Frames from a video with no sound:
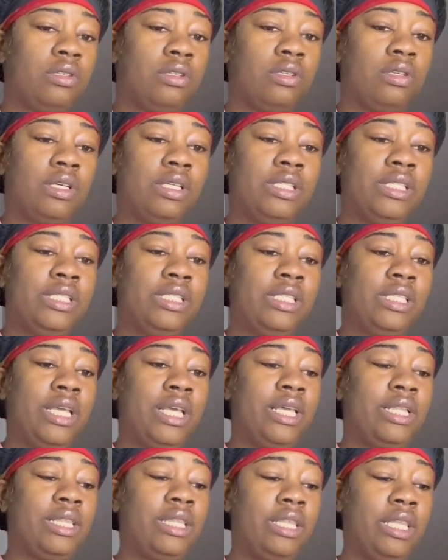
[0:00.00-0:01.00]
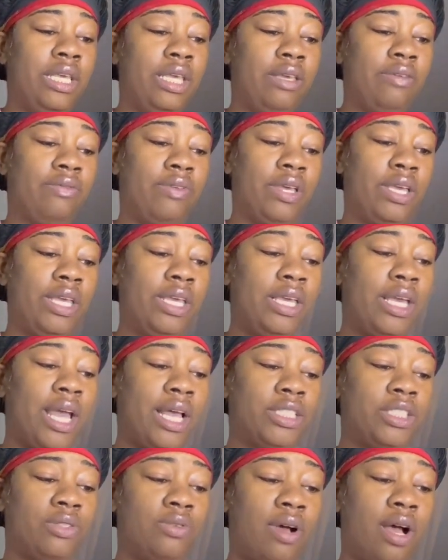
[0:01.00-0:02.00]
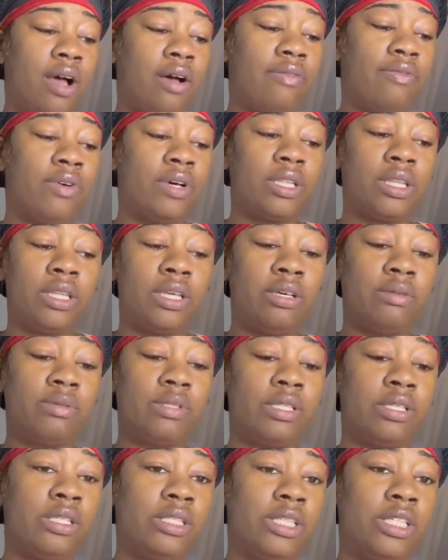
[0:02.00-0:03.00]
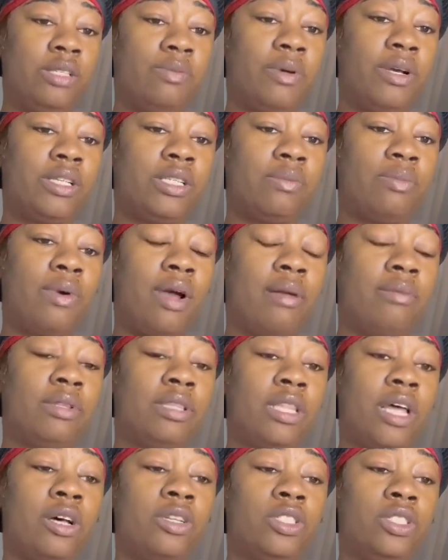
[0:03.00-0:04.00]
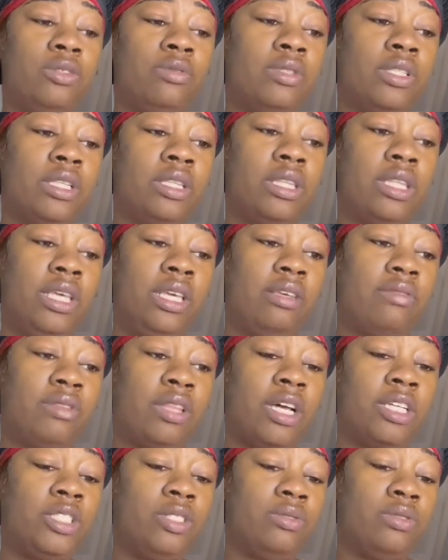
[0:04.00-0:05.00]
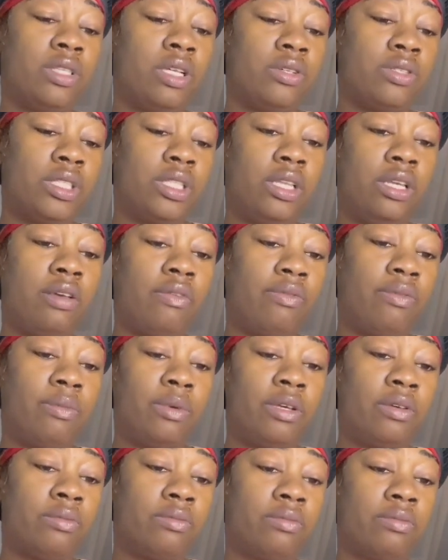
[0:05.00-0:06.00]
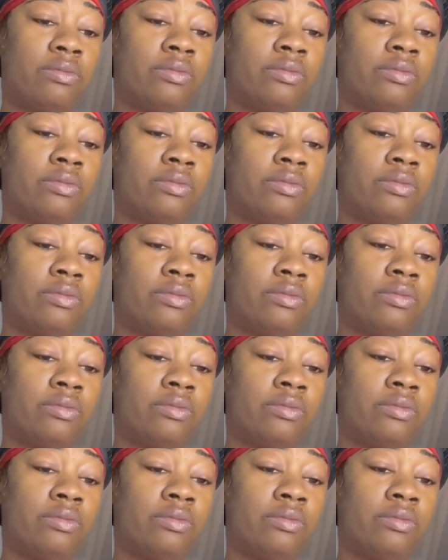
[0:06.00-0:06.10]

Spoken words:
Because it said thief and he got you all fucked up, sis. This person probably thought you was a thief, thought you was going to steal from them.